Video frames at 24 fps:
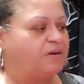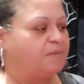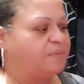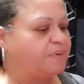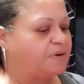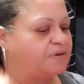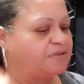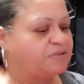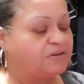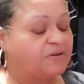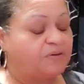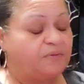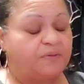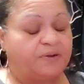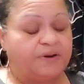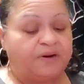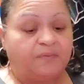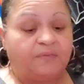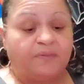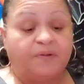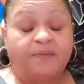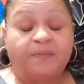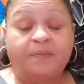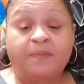in a personal
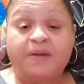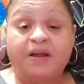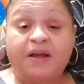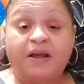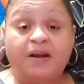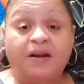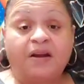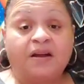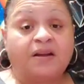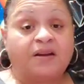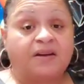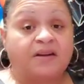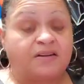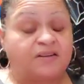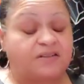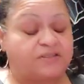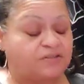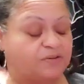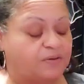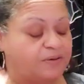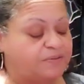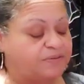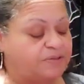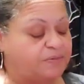reading with me, look in the
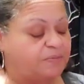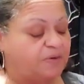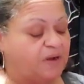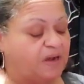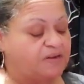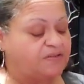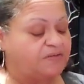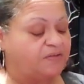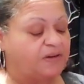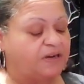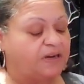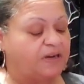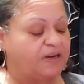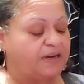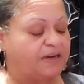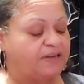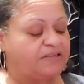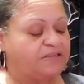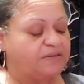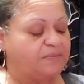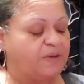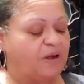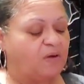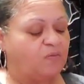description box for the
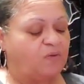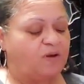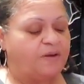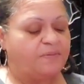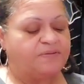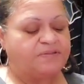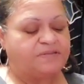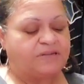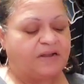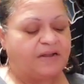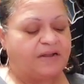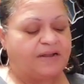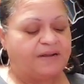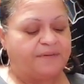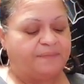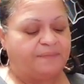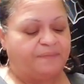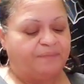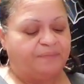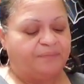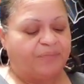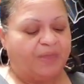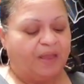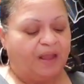link to my website.
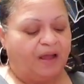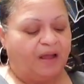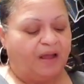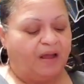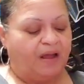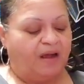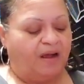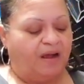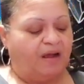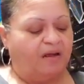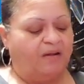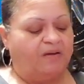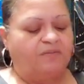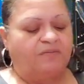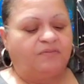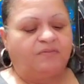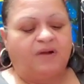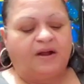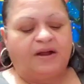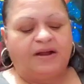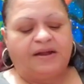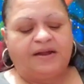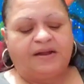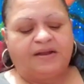
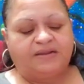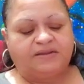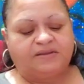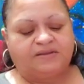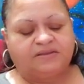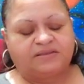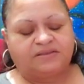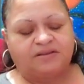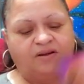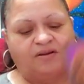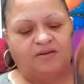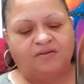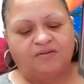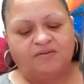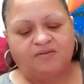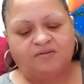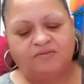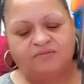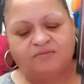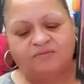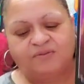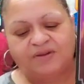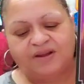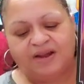Alright,
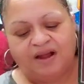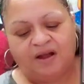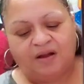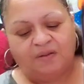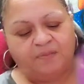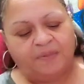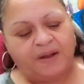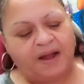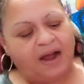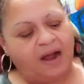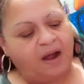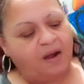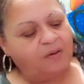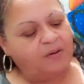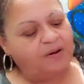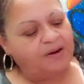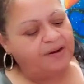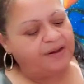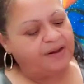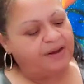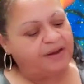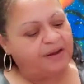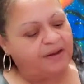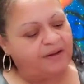so we have
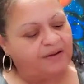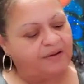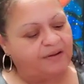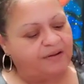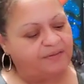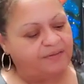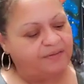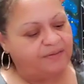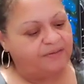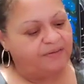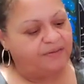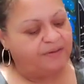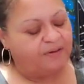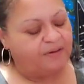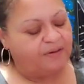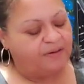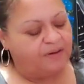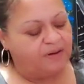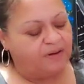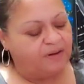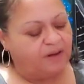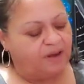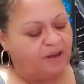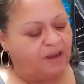power here.
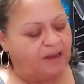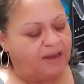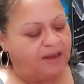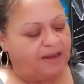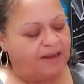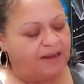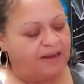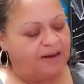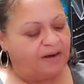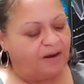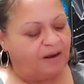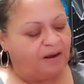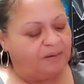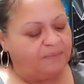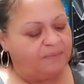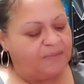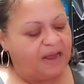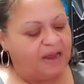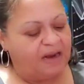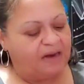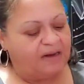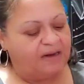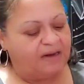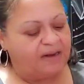And
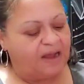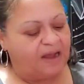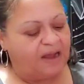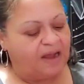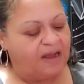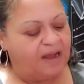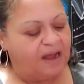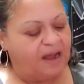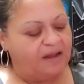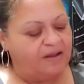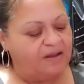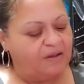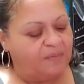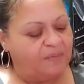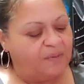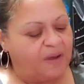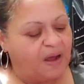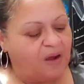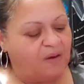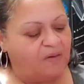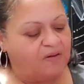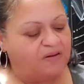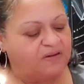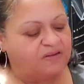automatically I got your
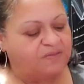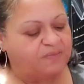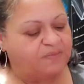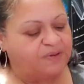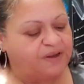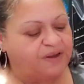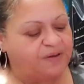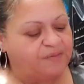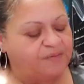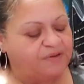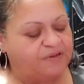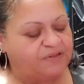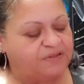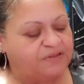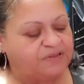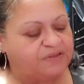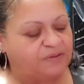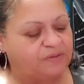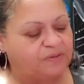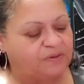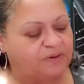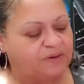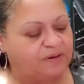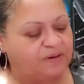power is being
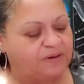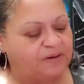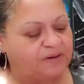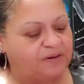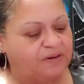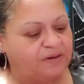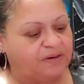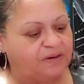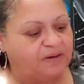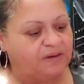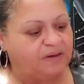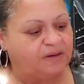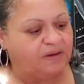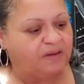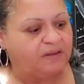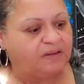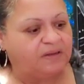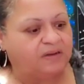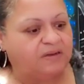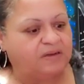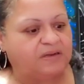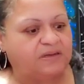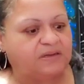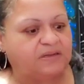restored. Look
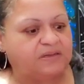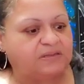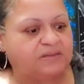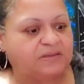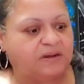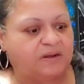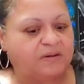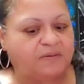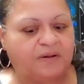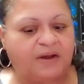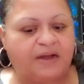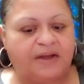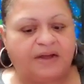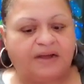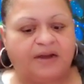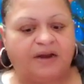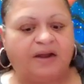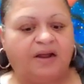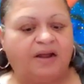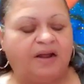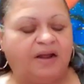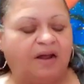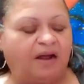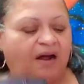at this. Alright,